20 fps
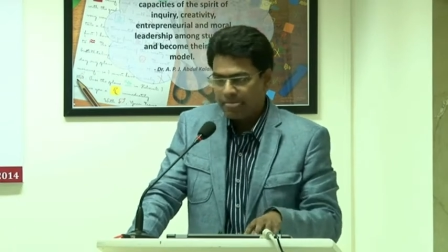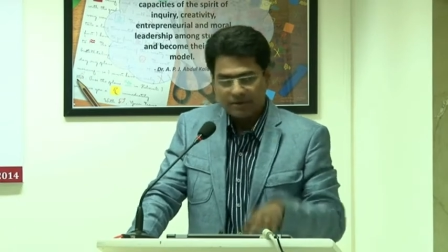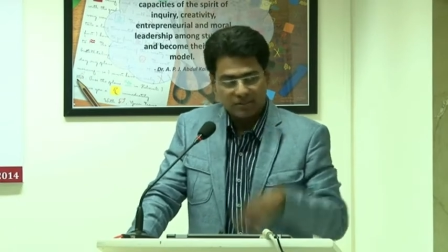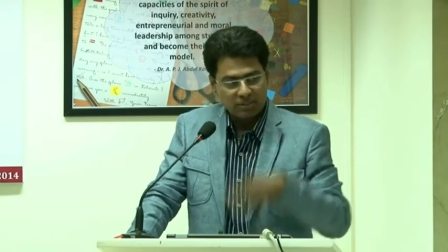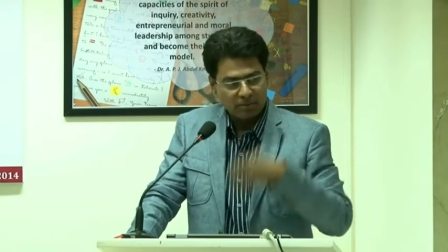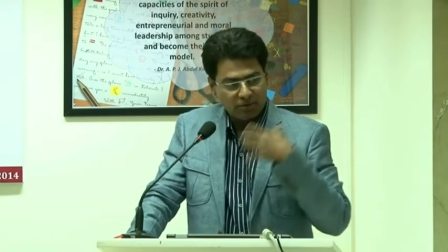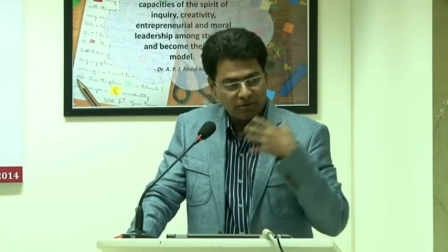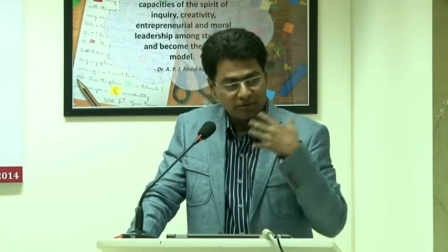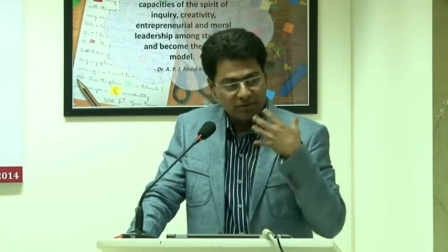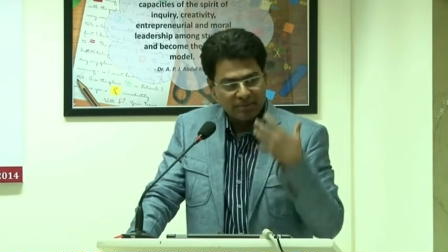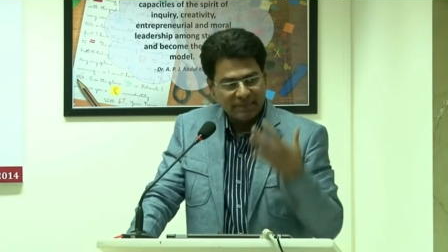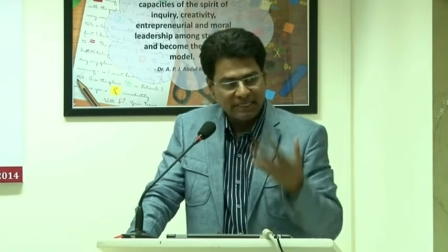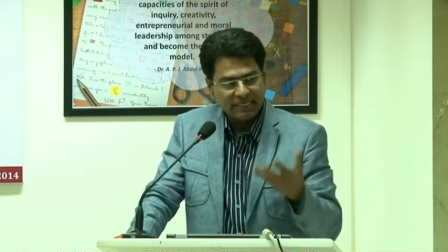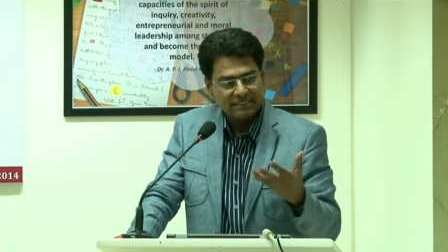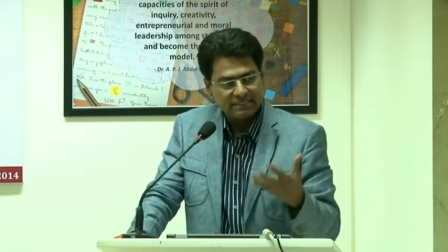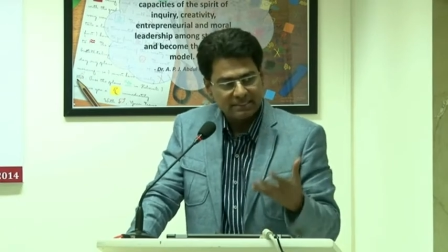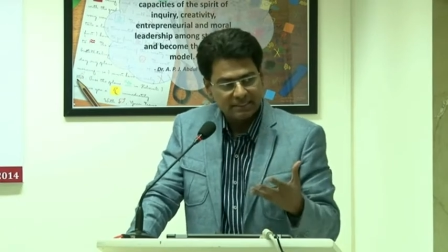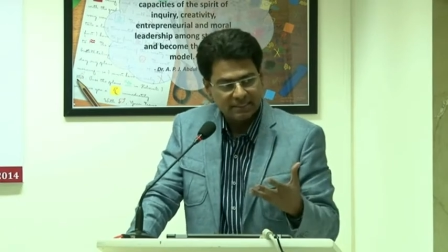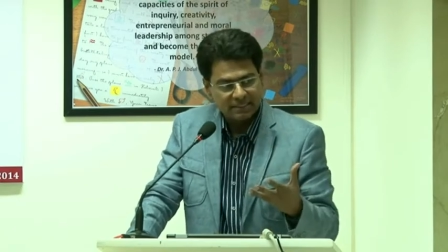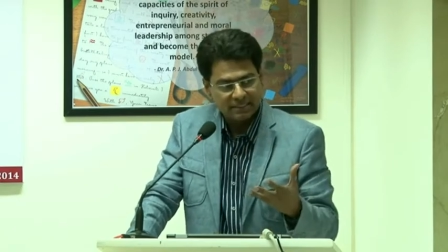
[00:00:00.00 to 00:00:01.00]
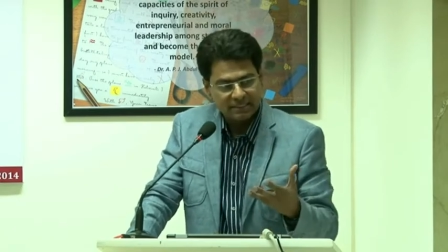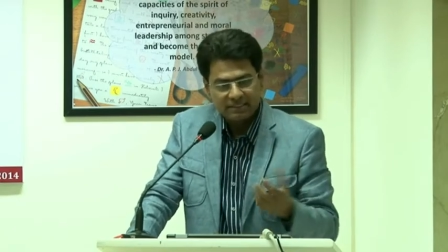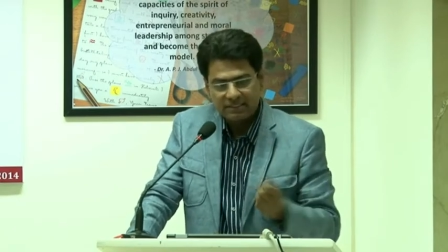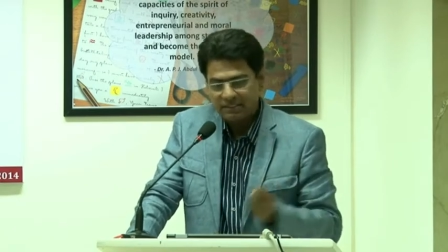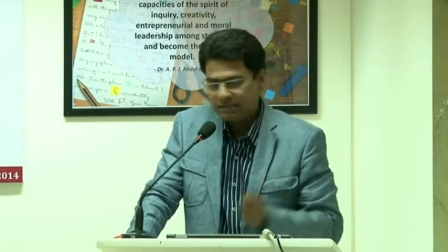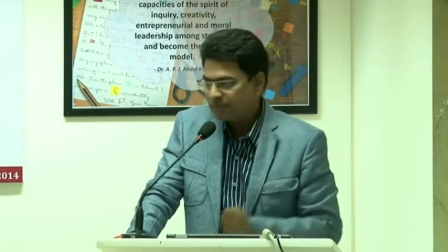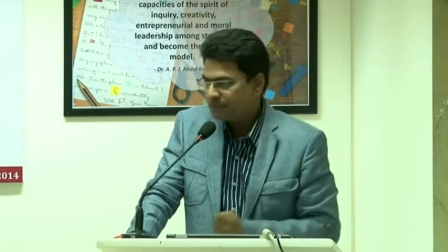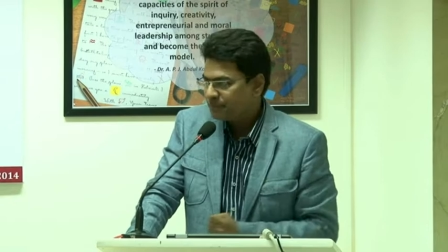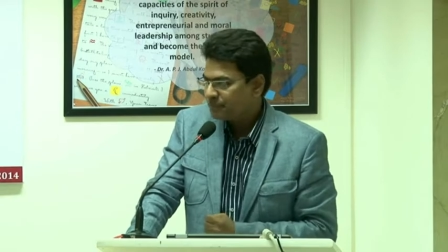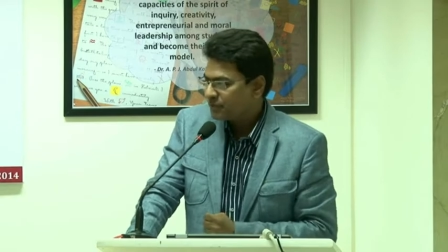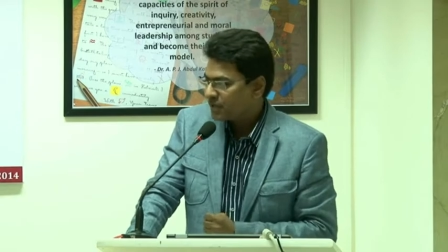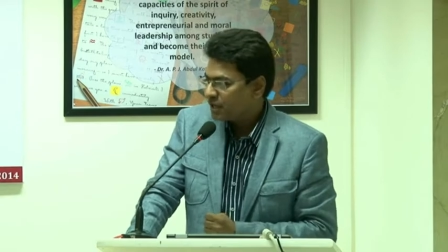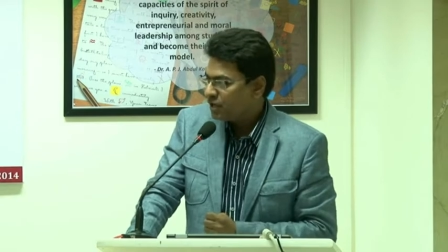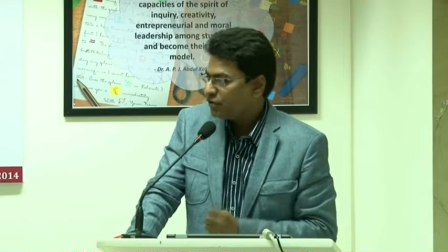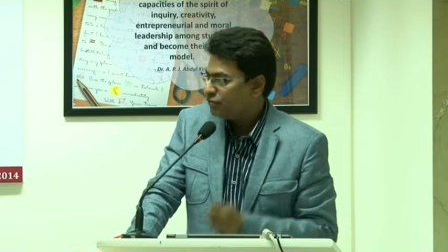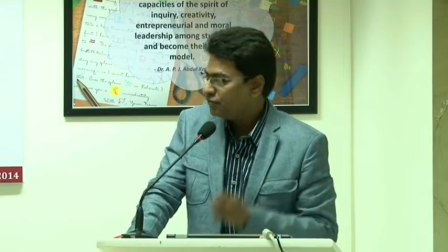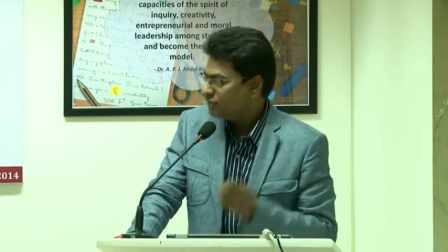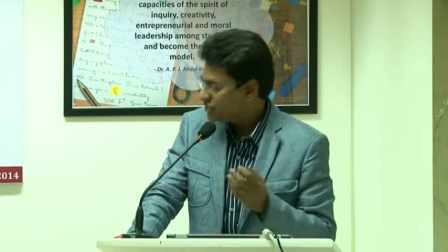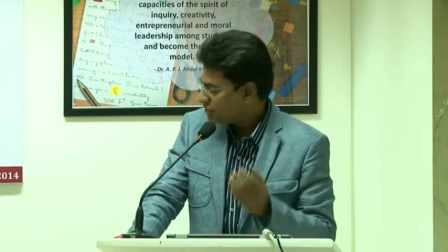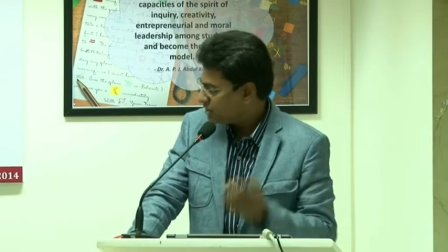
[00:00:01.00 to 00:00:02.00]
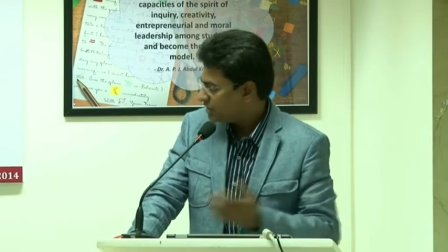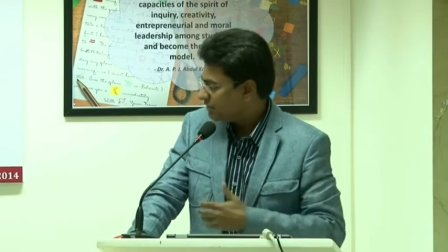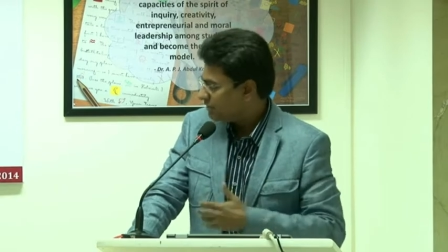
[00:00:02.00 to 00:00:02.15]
some of the biggest cities, which,